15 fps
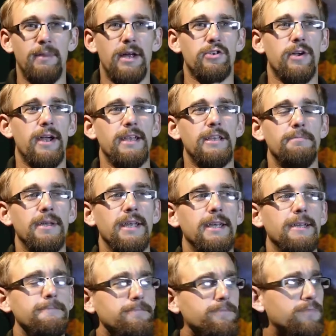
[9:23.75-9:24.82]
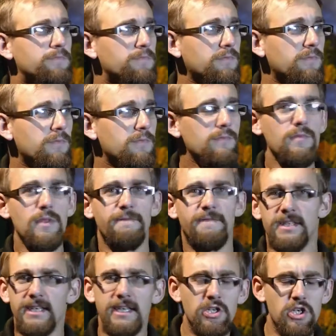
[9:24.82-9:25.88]
I'm not trying to be
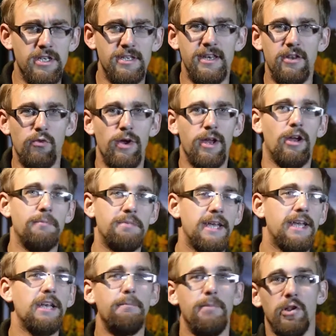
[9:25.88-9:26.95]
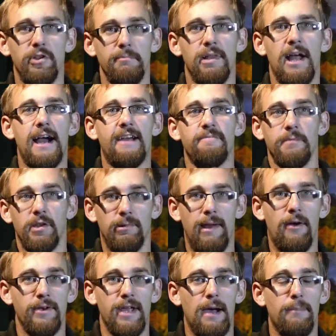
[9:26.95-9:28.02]
facetious in any way here. I'm taking a building block from the
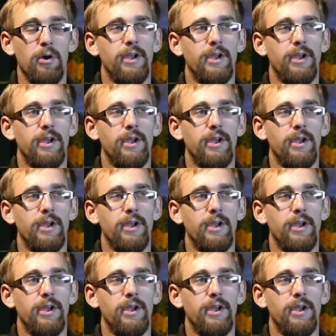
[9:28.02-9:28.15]
ground up.